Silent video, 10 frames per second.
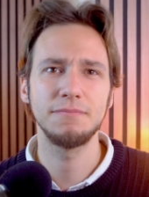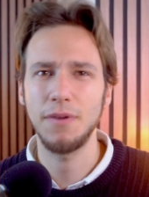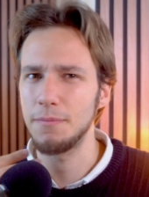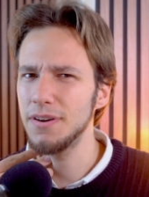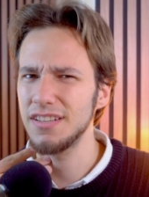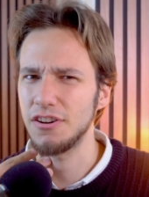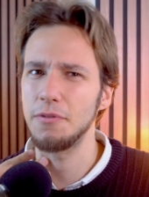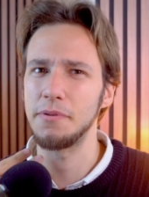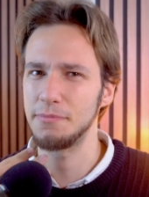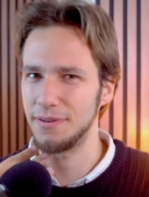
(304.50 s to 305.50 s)
I'm really sorry
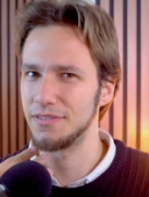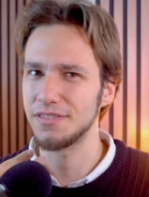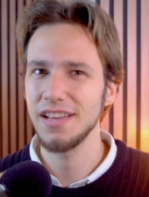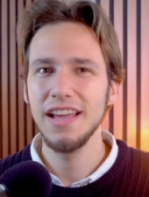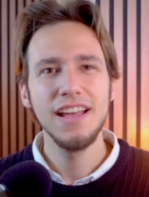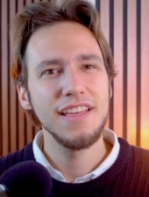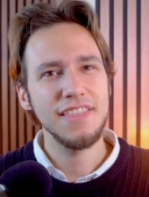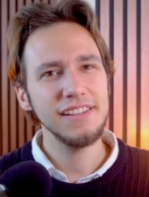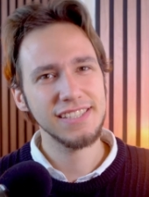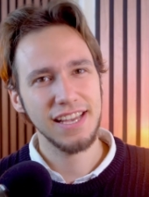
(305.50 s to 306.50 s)
about my voice.
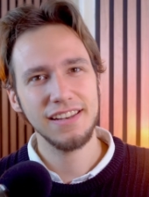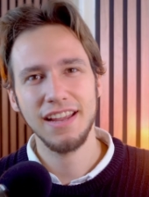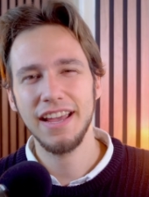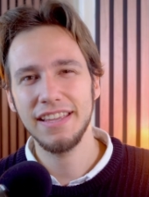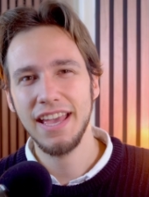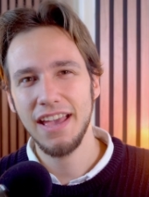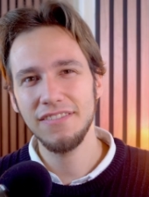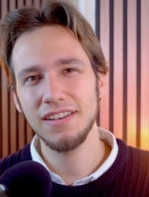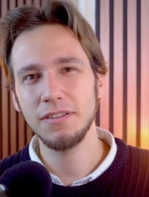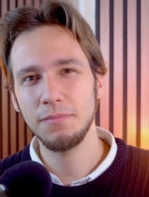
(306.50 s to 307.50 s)
That said, I
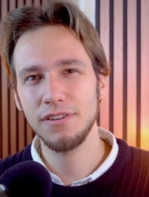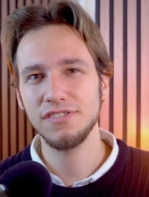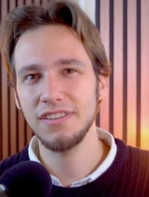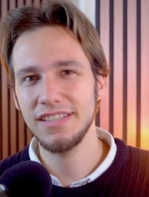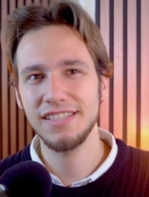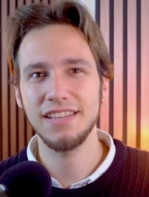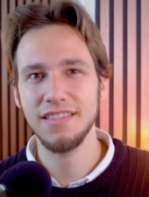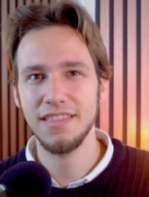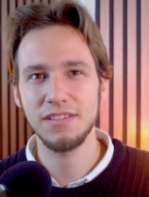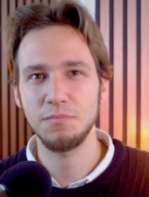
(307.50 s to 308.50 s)
haven't personally
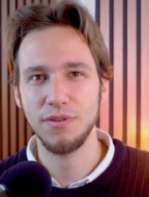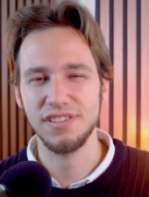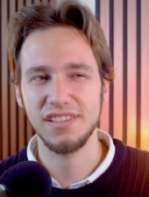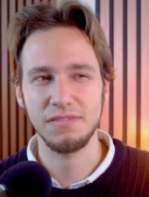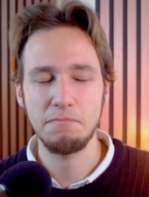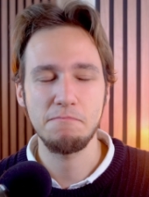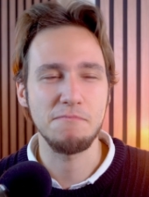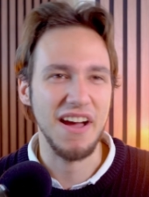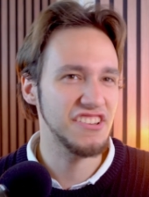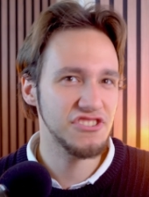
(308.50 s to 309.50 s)
seen this process
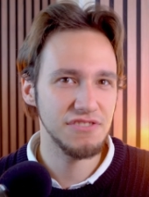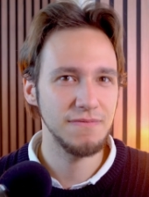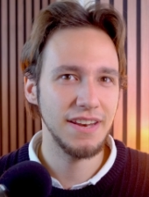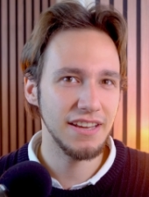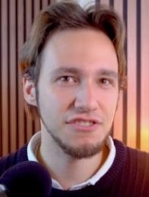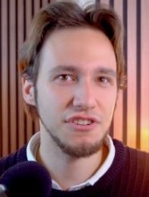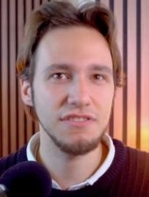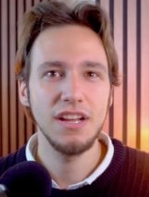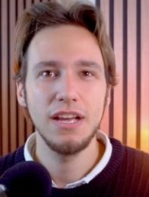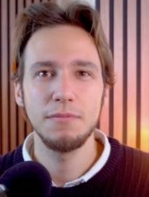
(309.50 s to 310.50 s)
much in
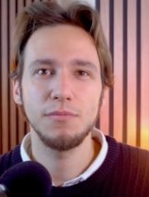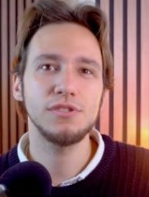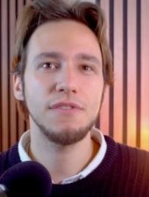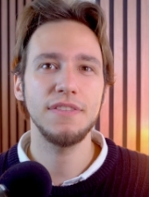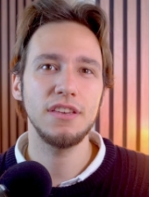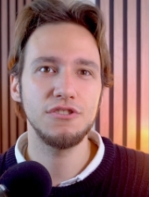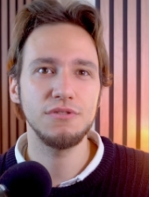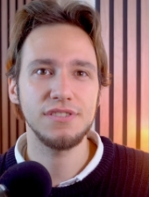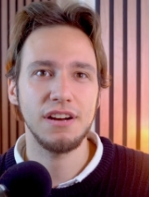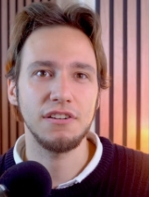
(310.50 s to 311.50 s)
action. Most of the
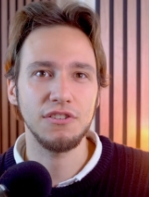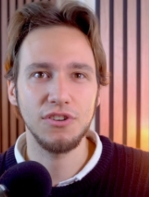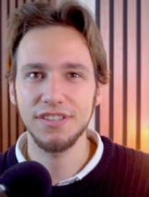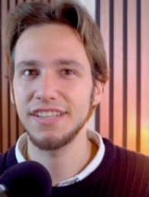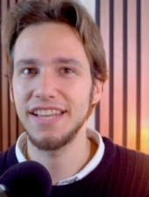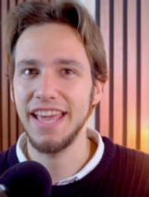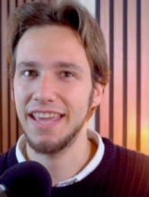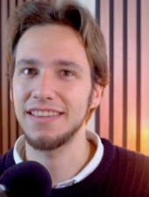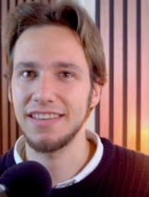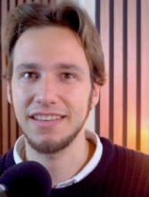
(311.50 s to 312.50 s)
issues are currently
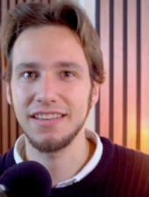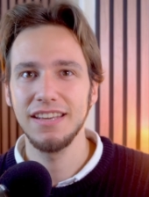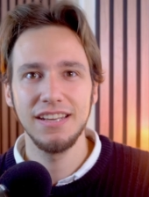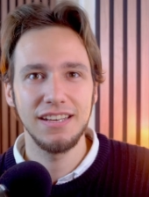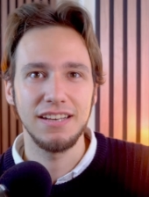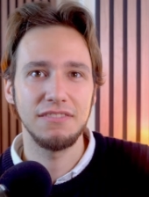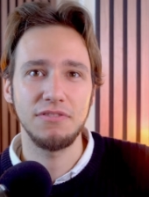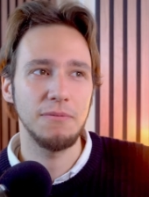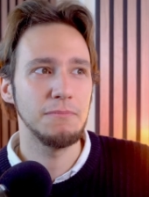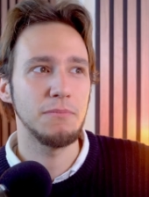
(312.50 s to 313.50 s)
hanging
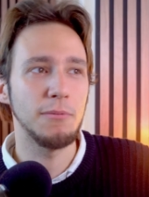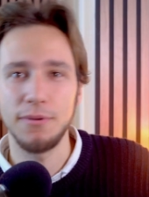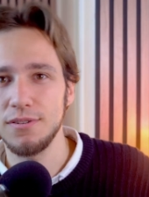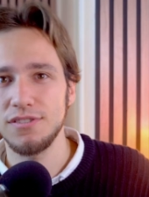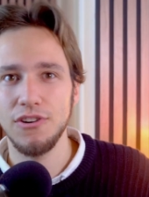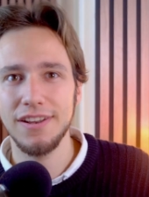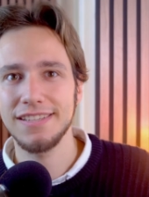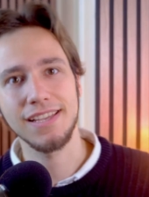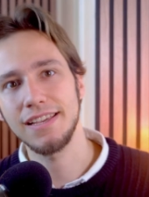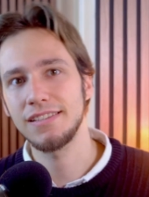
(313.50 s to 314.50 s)
from proposed
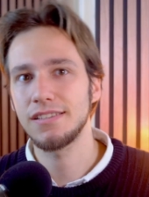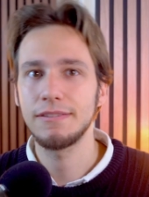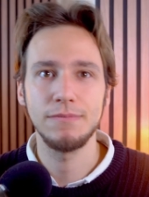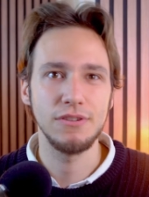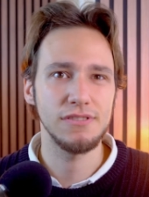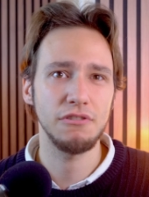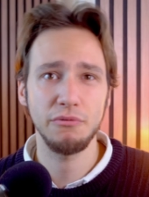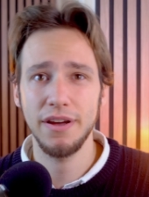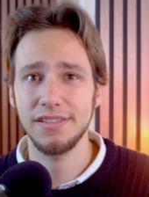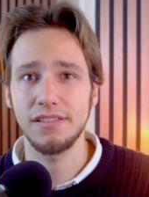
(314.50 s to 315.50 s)
redesigns, user
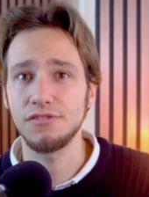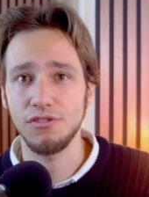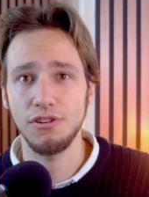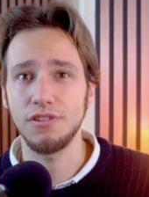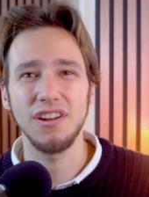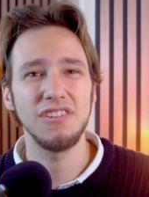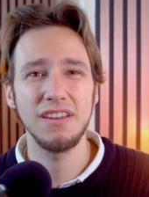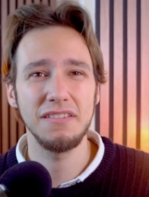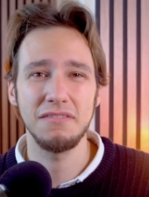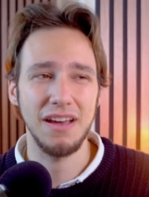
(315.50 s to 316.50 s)
requests, and so on.
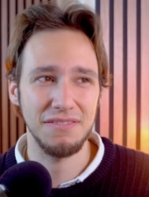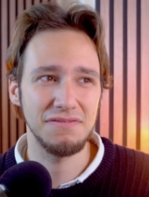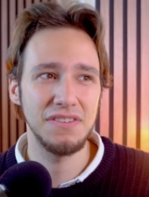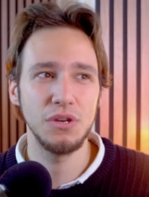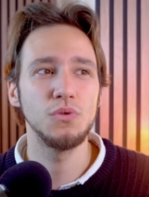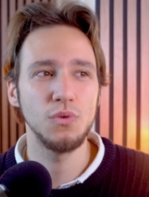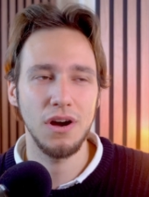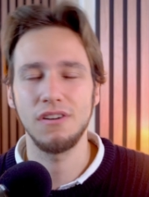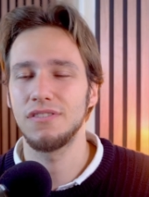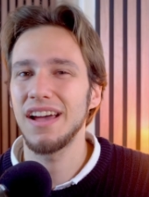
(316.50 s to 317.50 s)
Only a few
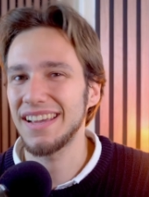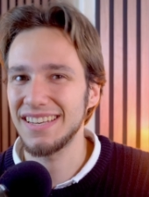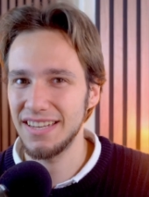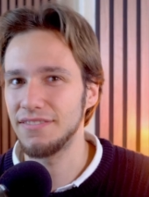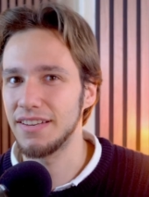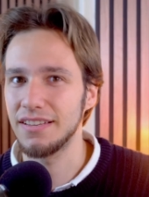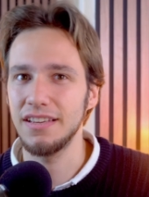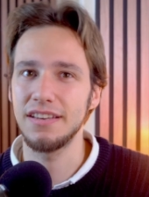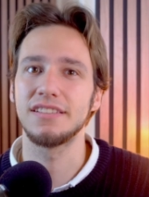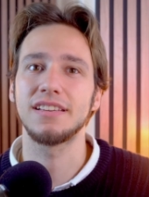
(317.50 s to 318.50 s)
are actively
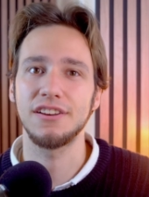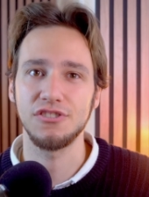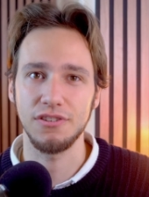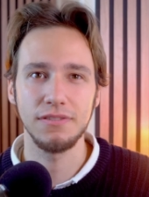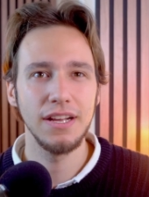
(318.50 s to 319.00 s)
in discussion.